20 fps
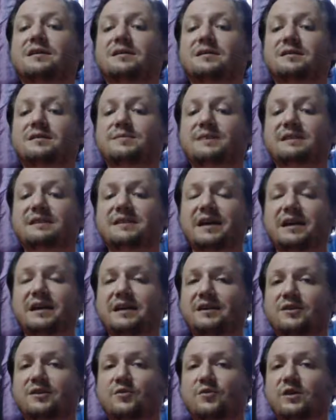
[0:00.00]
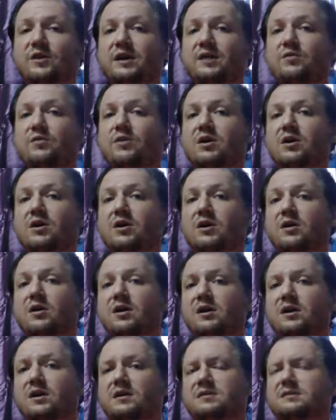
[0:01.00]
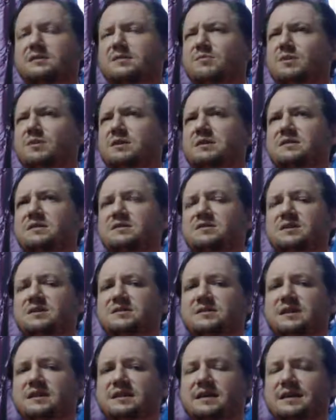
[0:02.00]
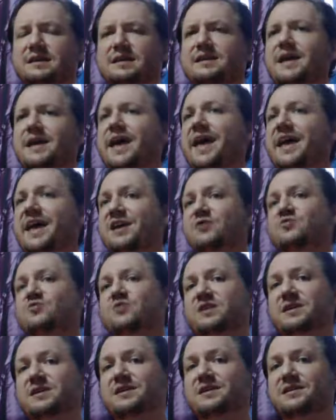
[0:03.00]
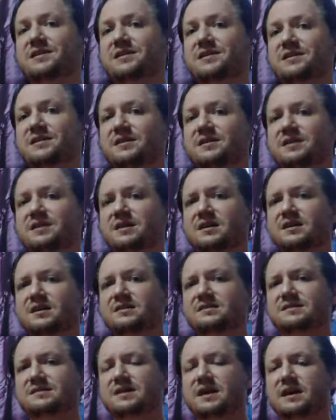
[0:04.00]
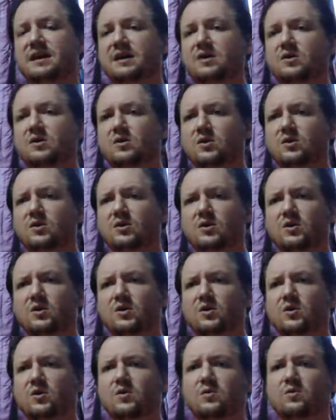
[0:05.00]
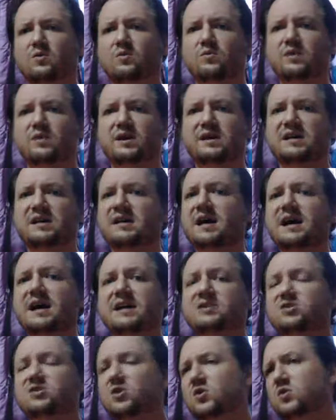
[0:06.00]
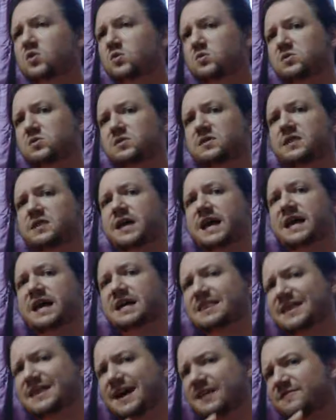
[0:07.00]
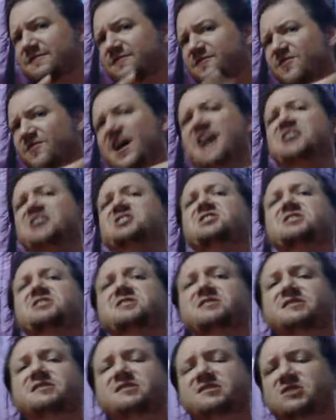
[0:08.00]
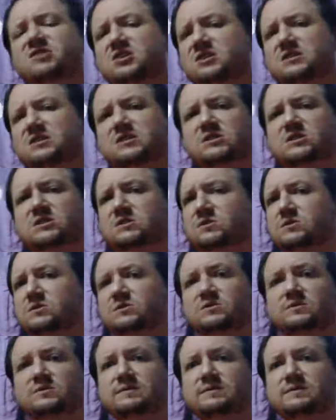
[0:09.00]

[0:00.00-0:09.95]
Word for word: to be taken in a way where someone is just getting angry. It's like, well, I don't like that fashion, so